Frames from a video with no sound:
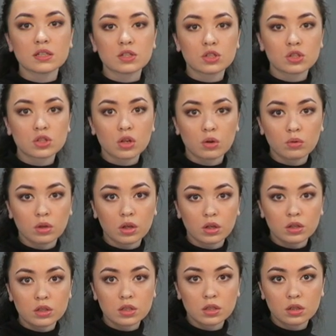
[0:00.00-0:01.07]
is so
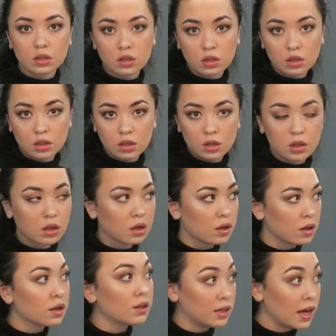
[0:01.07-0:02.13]
good. That's from the
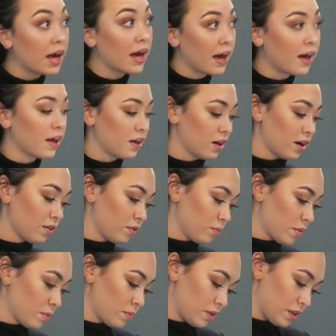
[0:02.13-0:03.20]
November one? Yeah, I
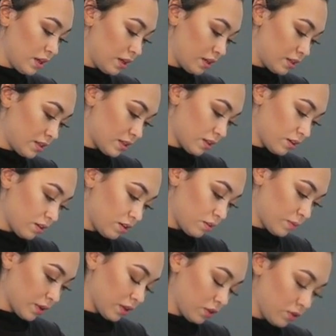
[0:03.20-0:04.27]
remember this. Oh
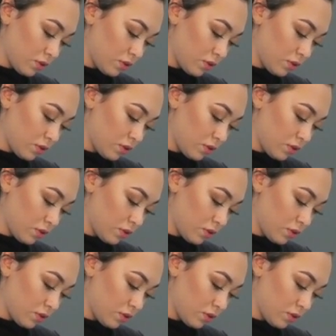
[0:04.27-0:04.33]
my